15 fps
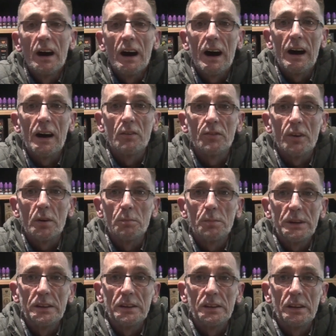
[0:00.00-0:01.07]
have
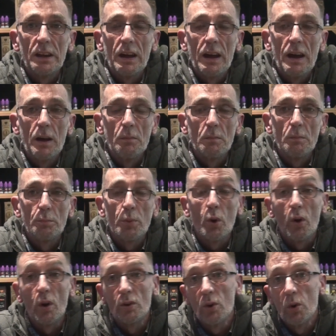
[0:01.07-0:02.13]
been
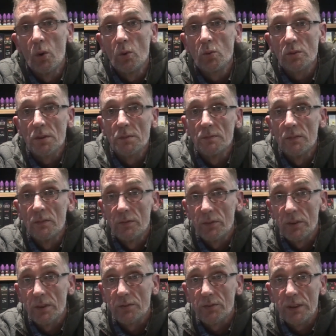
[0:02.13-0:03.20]
put on hold
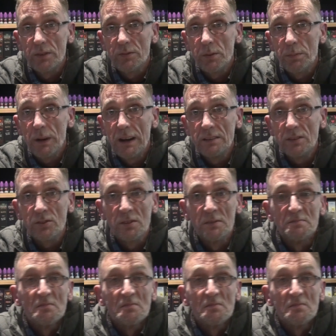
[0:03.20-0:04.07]
for their flavour bans.